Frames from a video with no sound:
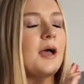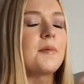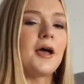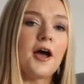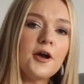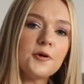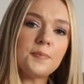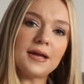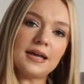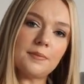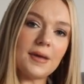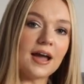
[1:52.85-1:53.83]
I'm
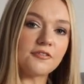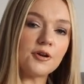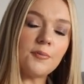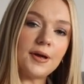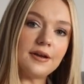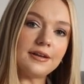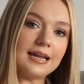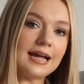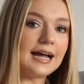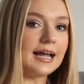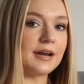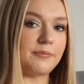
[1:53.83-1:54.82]
hoping it might have come
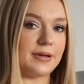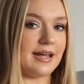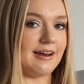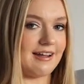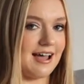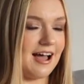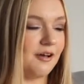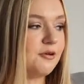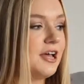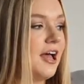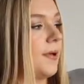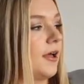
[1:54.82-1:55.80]
online by
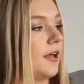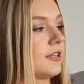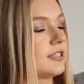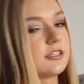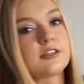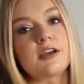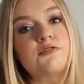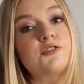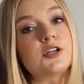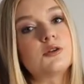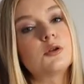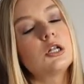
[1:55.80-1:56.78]
now, but they
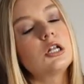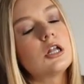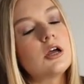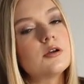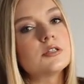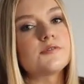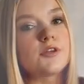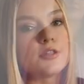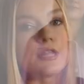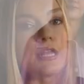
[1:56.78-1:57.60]
do loads of